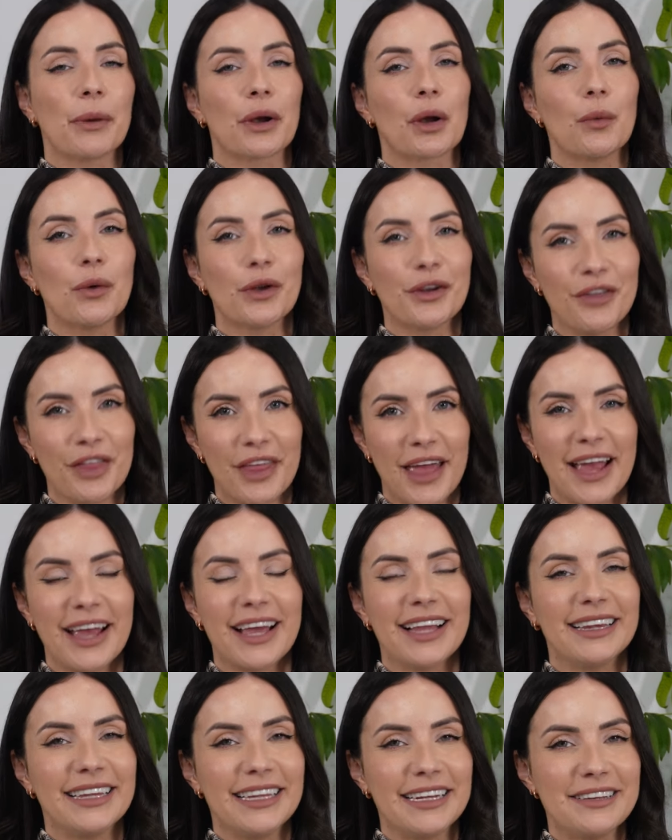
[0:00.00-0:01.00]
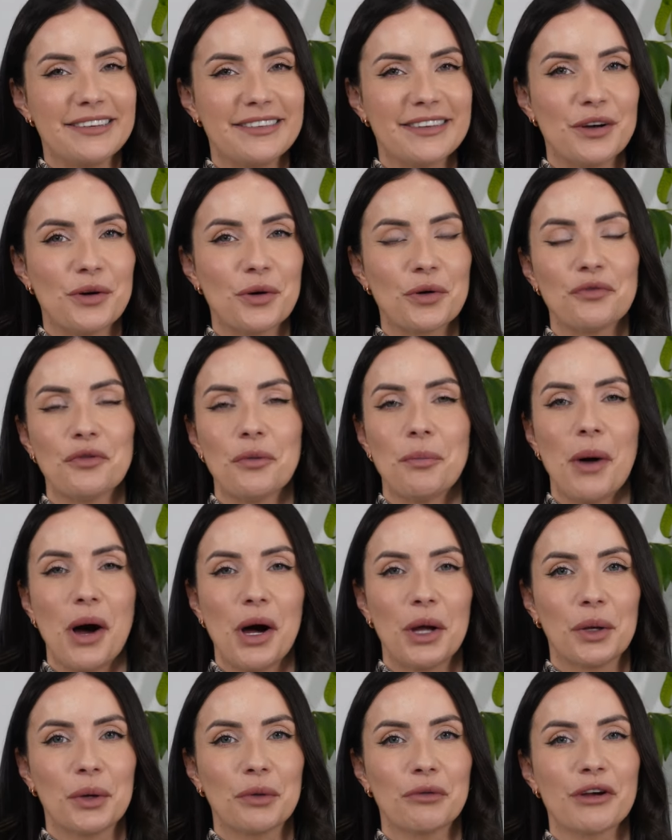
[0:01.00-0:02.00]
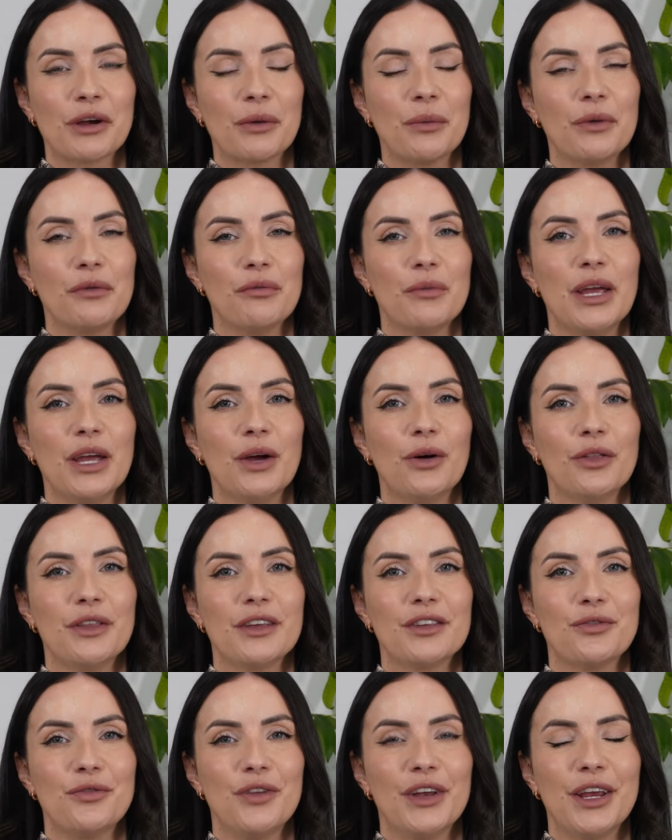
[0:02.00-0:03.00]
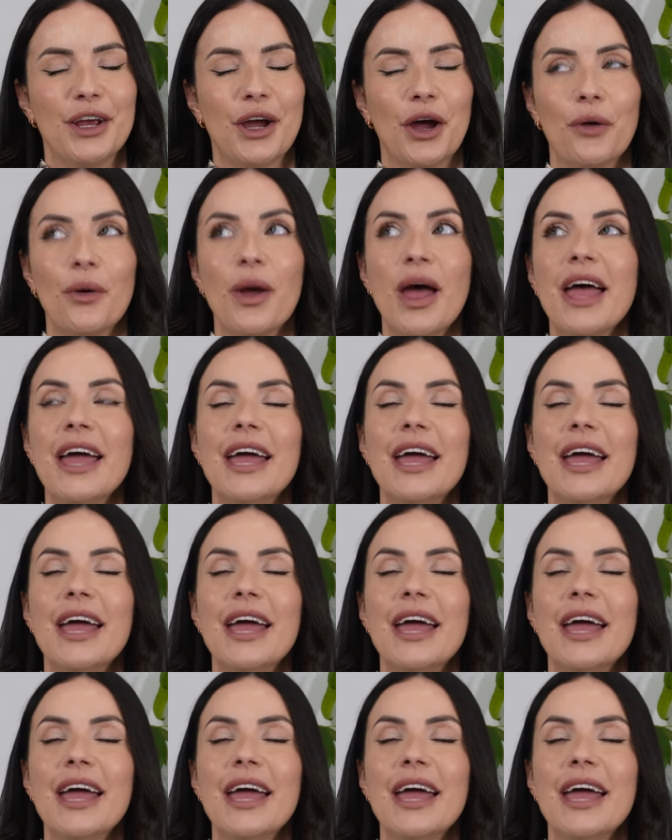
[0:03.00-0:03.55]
but I want to thank Lily Silk for partnering with me on this video.